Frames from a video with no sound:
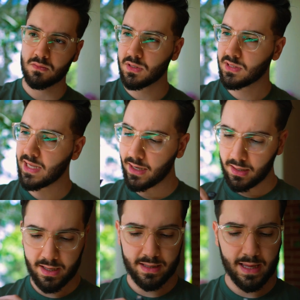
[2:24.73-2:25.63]
The
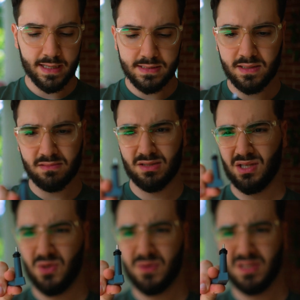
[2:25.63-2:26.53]
satellite has this
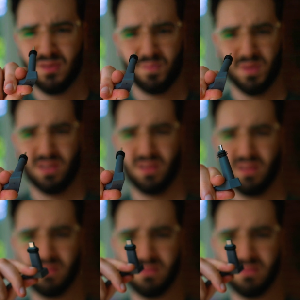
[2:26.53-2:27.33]
USB-C-ish,